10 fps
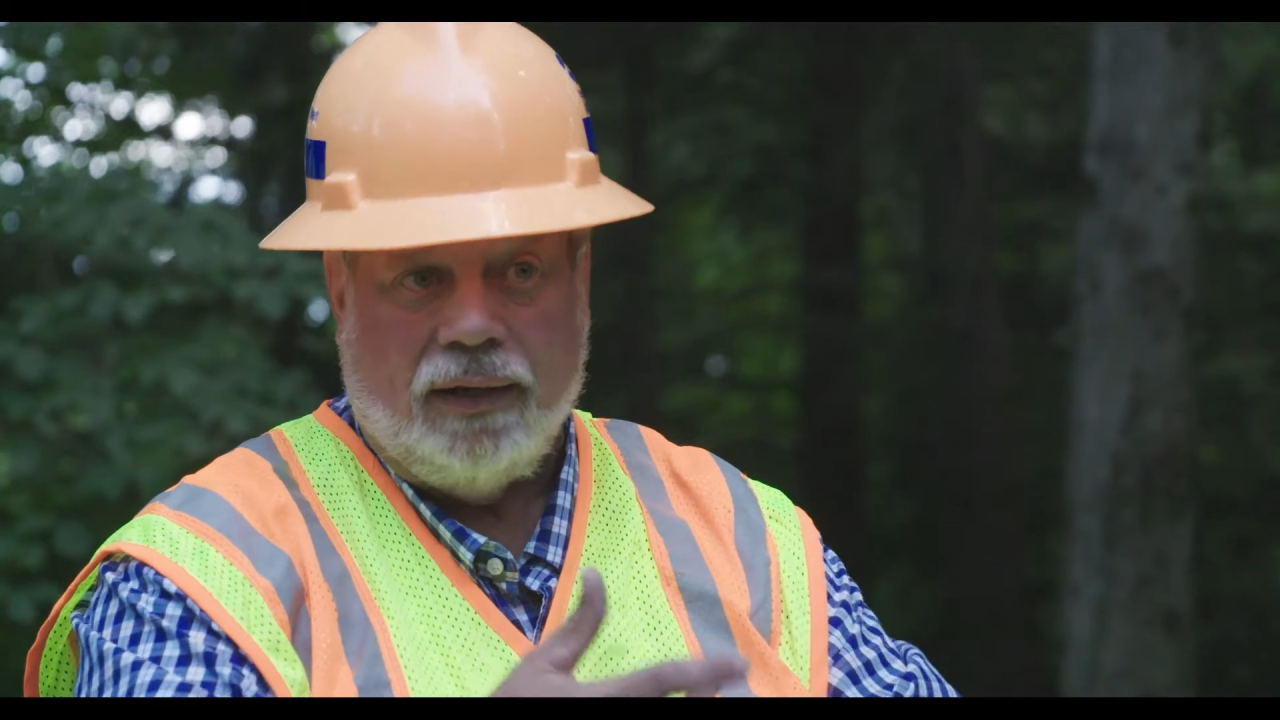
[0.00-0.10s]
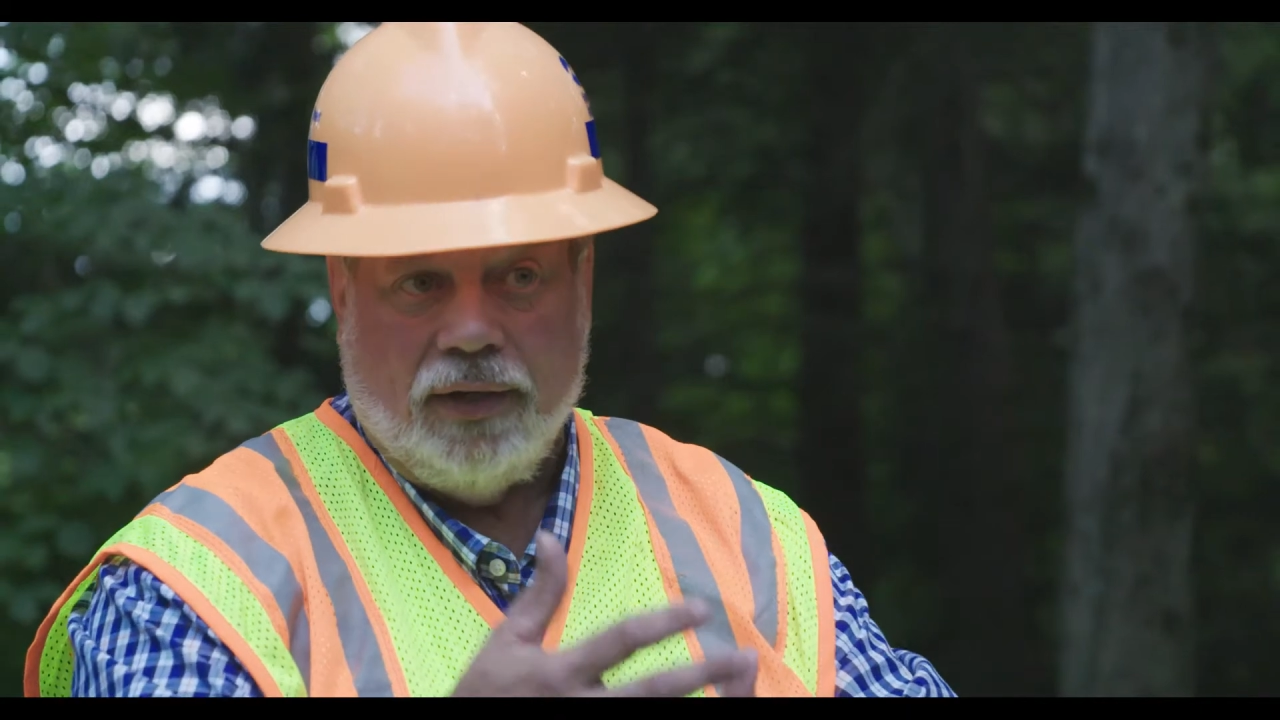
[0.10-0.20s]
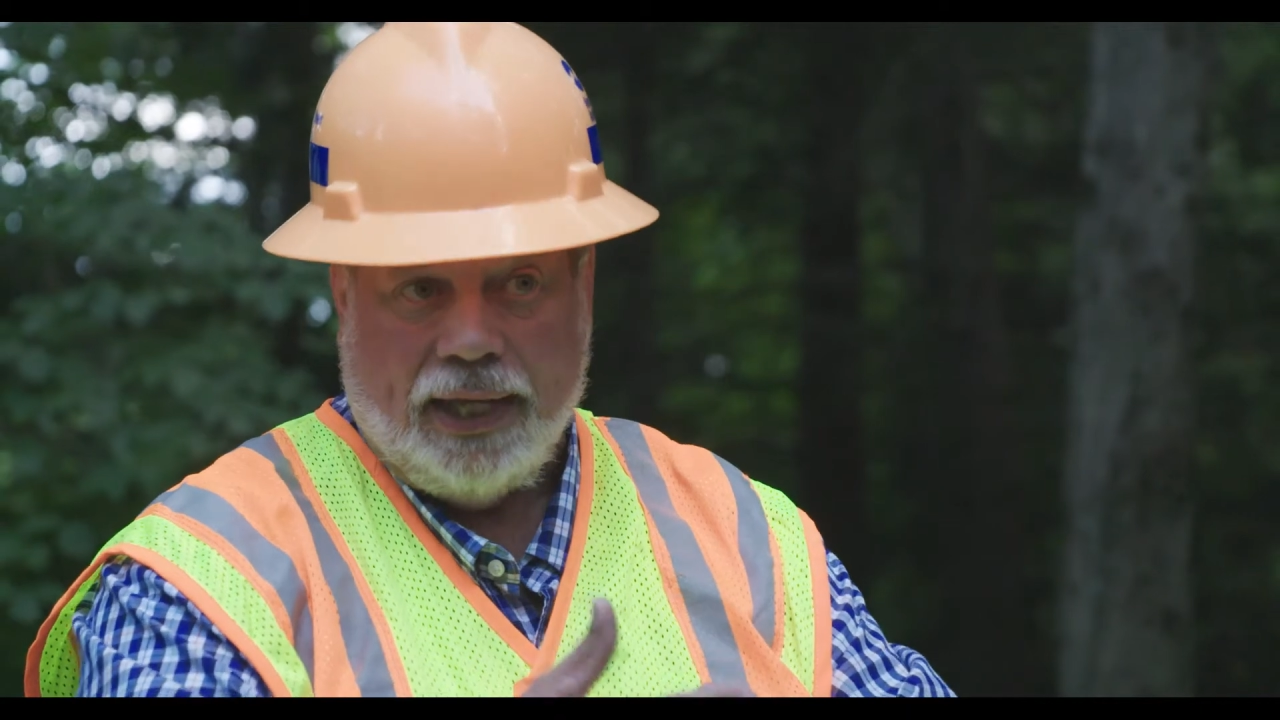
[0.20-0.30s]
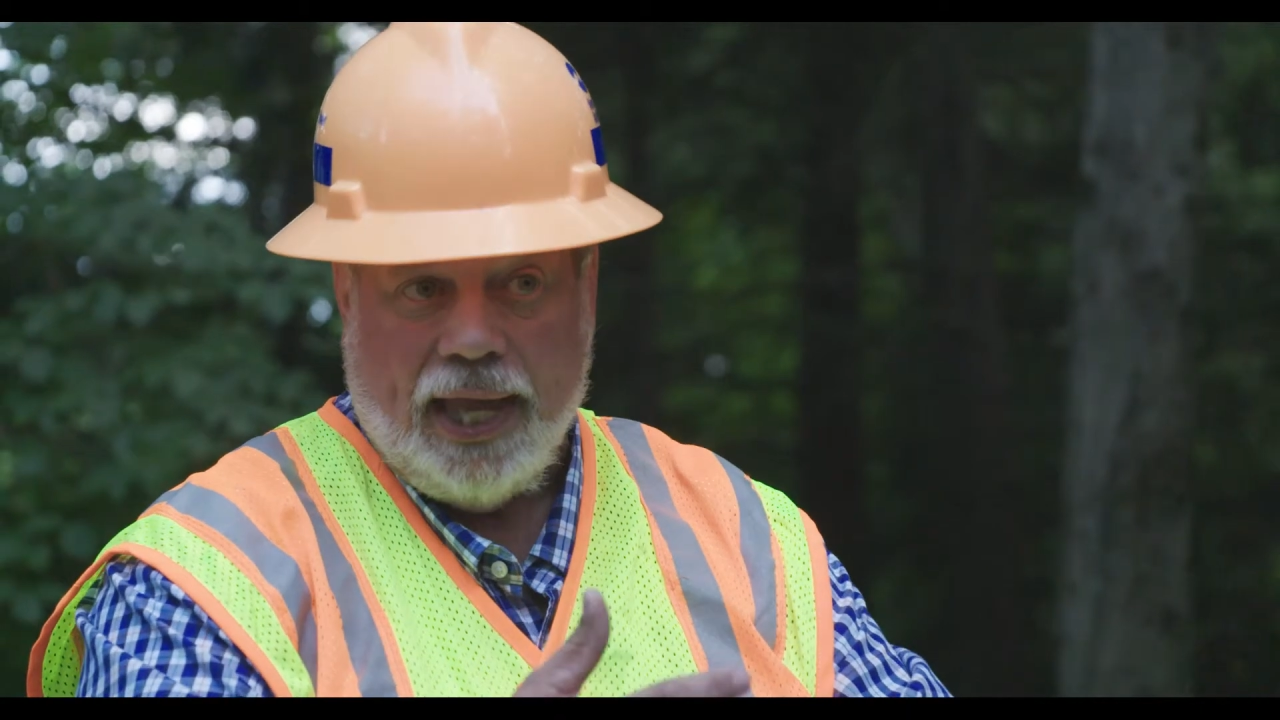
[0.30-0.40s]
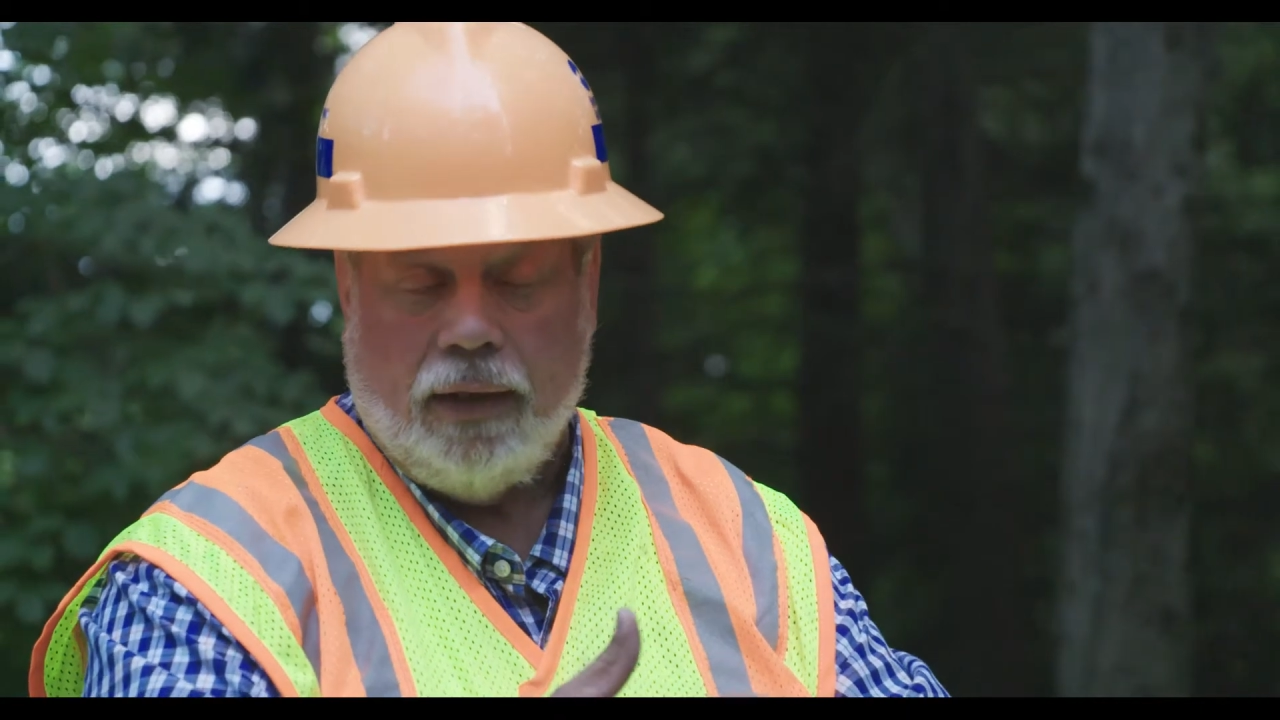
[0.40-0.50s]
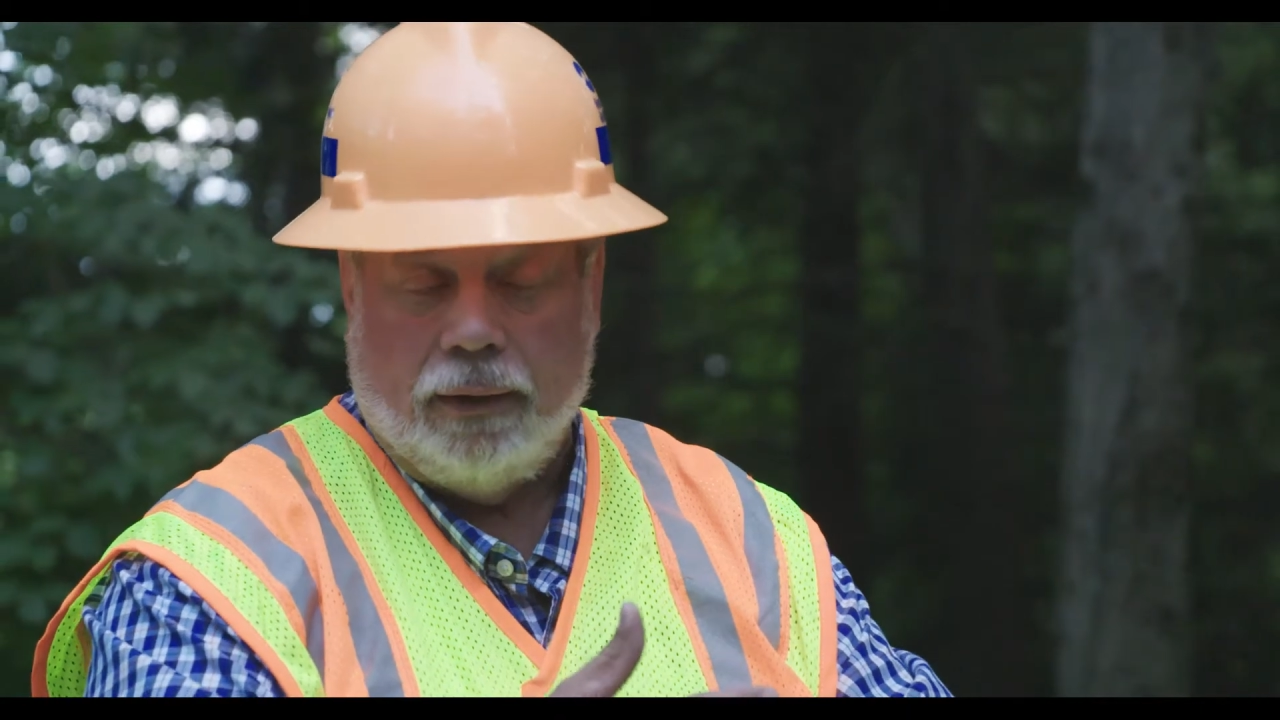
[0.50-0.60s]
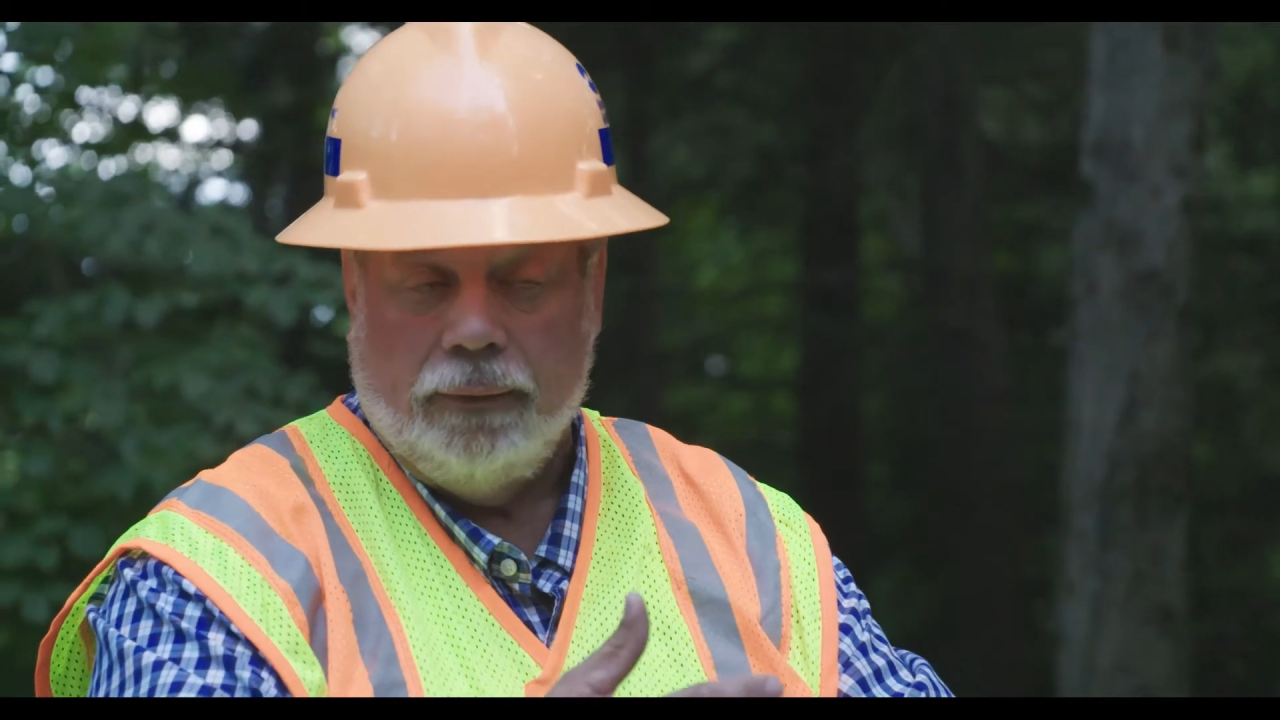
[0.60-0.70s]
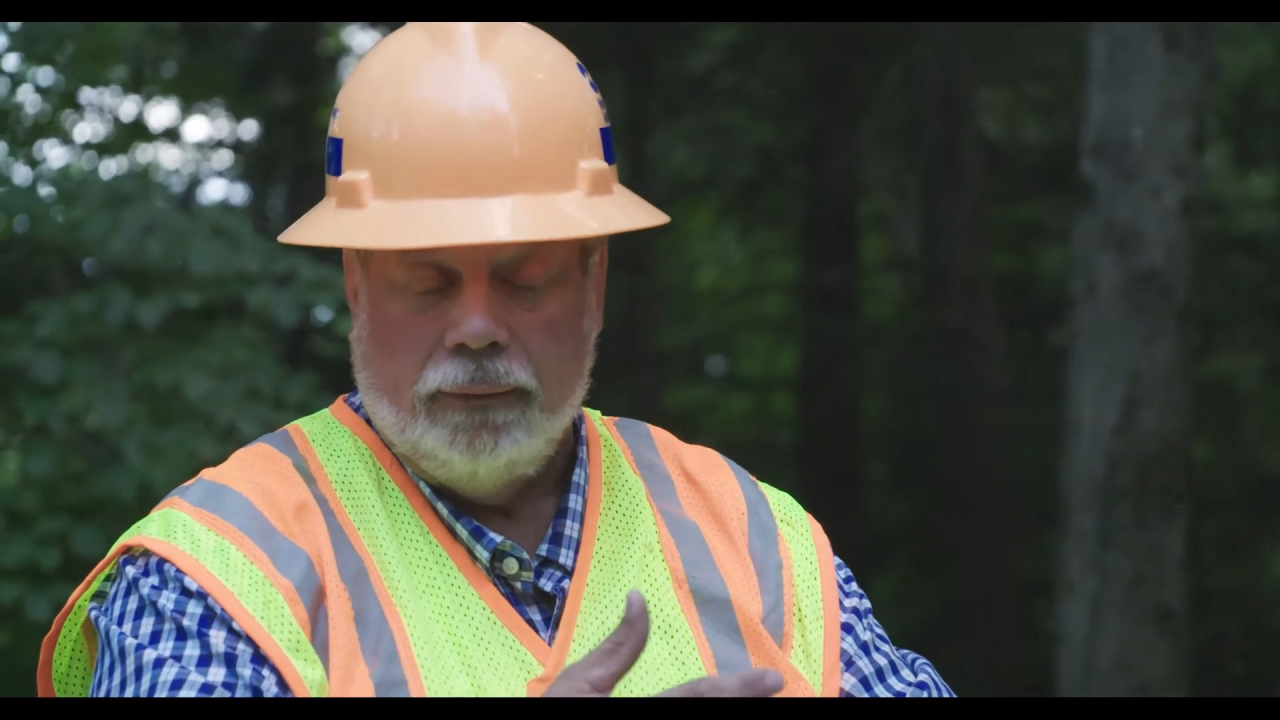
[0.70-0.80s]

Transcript: here together.